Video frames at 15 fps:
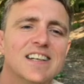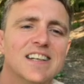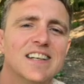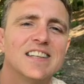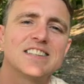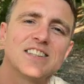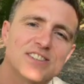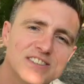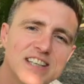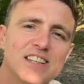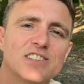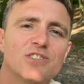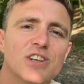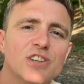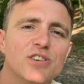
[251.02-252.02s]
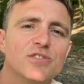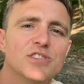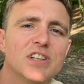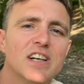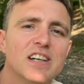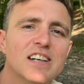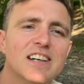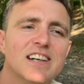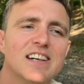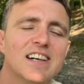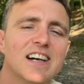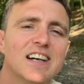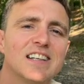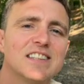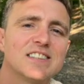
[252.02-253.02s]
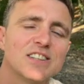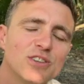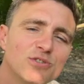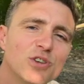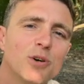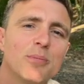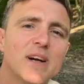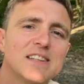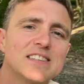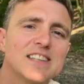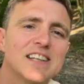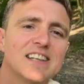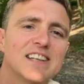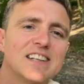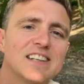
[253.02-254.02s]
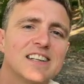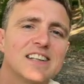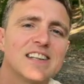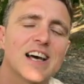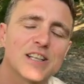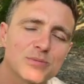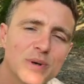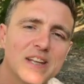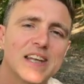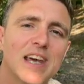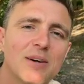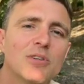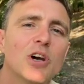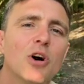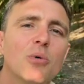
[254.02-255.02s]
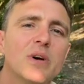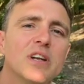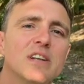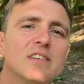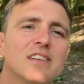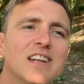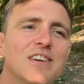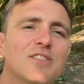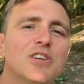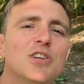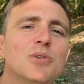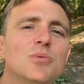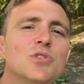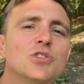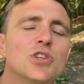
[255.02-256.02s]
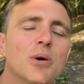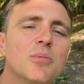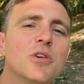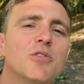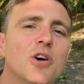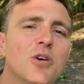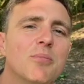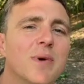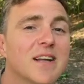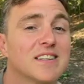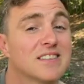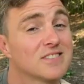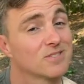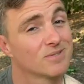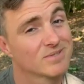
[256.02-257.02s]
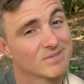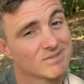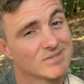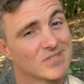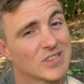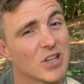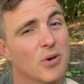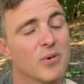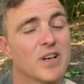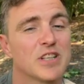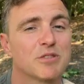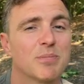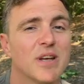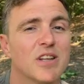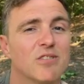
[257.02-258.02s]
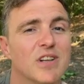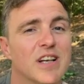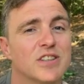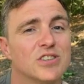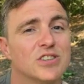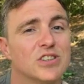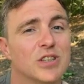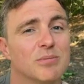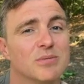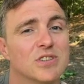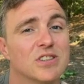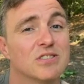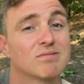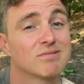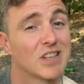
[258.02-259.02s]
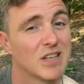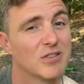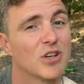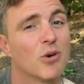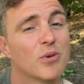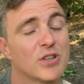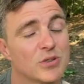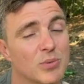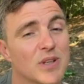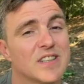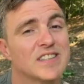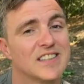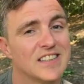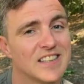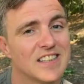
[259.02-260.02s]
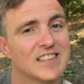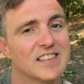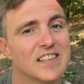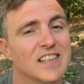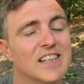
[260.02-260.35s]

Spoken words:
he still tells her he loves her and he's still romantic, and that's why they kept going. And if you stop the romance, don't expect the relationship to keep going as well as it did.